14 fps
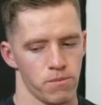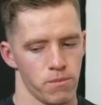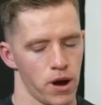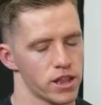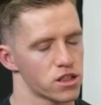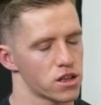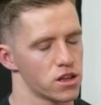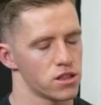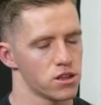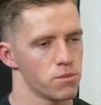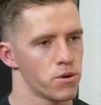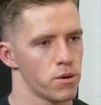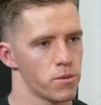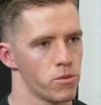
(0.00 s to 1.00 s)
mindset, then you're
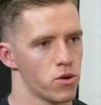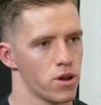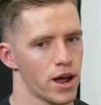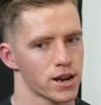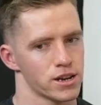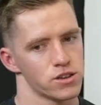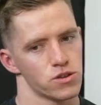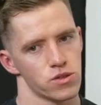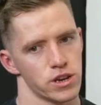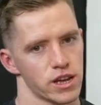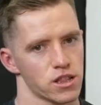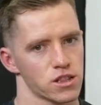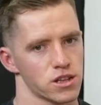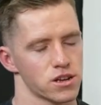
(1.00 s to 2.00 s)
probably more likely to do the
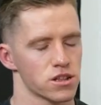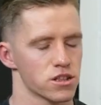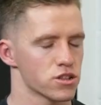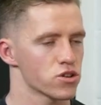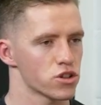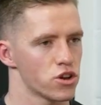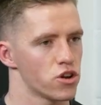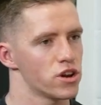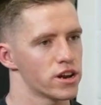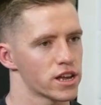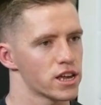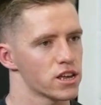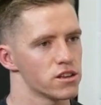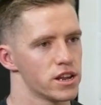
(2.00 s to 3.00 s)
next thing. As long as you don't let it
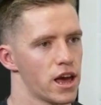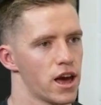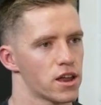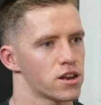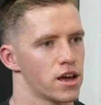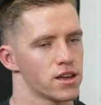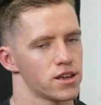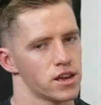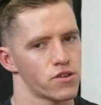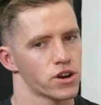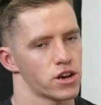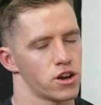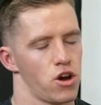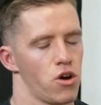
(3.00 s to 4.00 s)
get you down, like
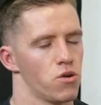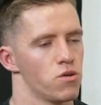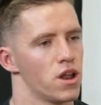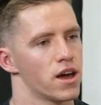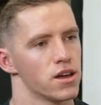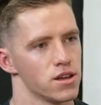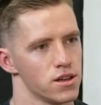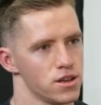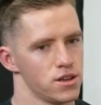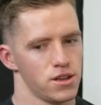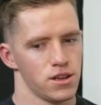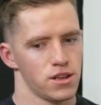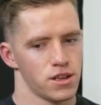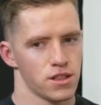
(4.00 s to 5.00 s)
hearing a no, like,
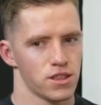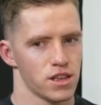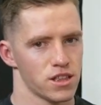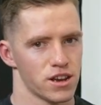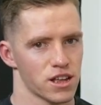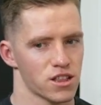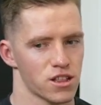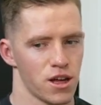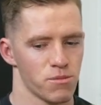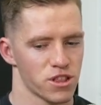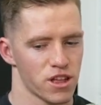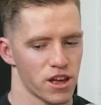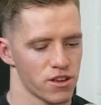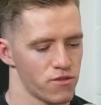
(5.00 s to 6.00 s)
yeah. Then the next time
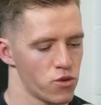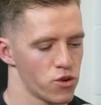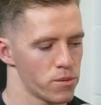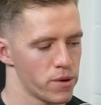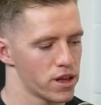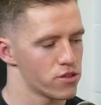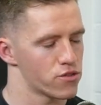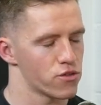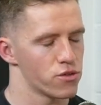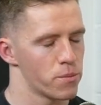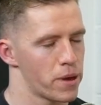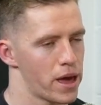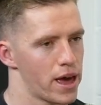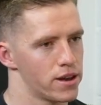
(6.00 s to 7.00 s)
it's like you've already been through the
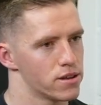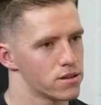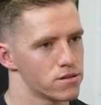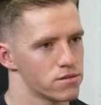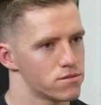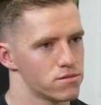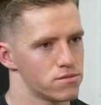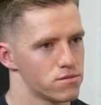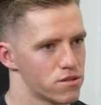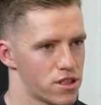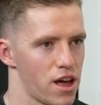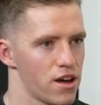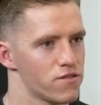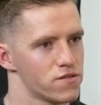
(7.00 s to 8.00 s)
bad
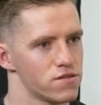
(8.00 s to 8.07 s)
stuff.